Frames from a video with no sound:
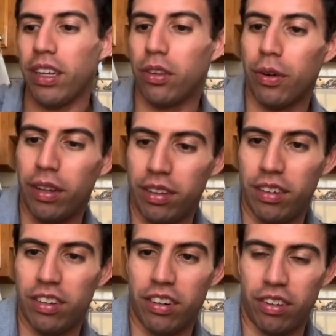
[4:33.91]
throughout the
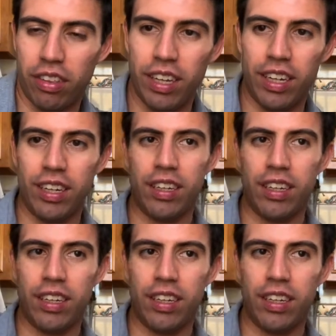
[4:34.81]
entire thing.